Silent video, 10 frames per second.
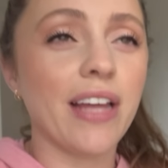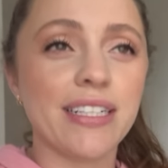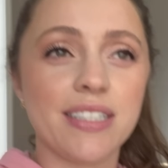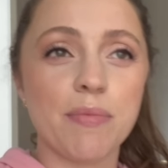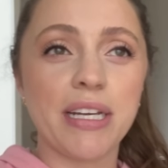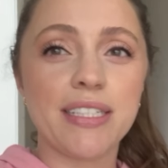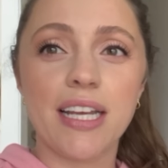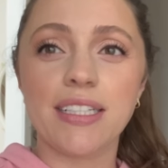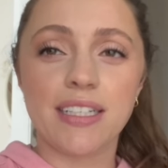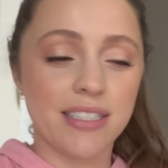That doesn't make
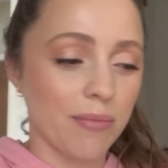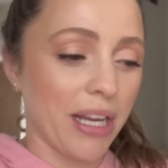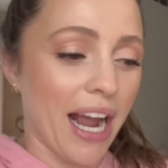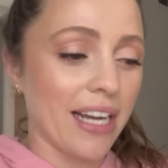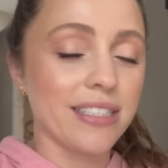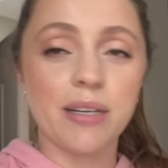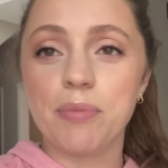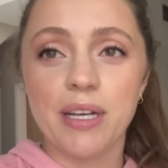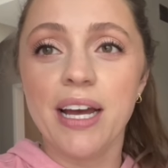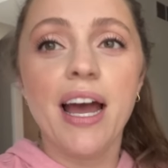sense because I'm like out of sync,
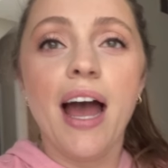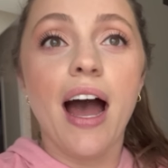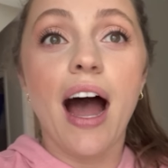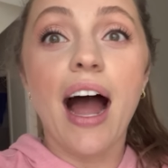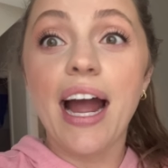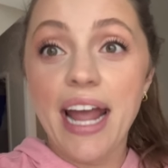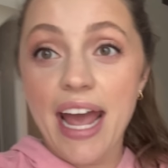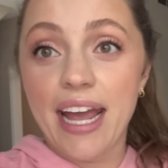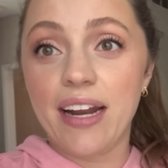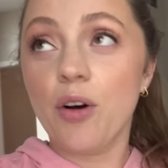but I
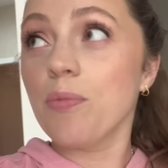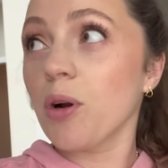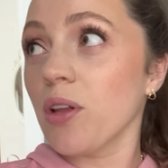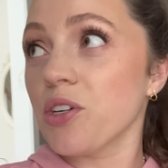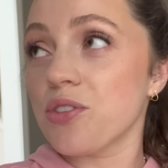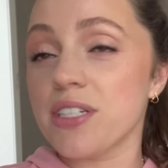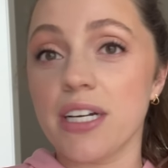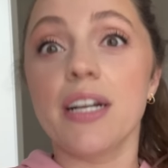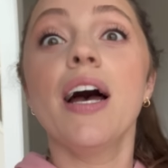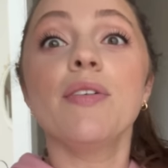hate, oh, our laundry's
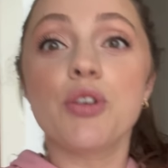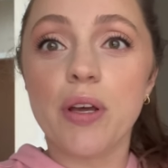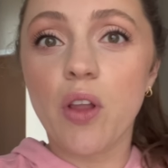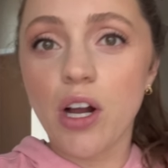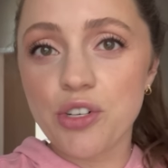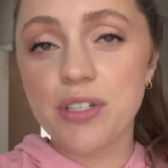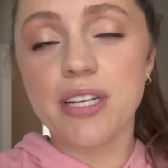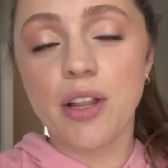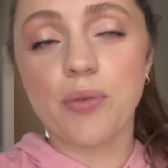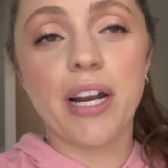done. Doing laundry is
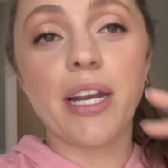another one.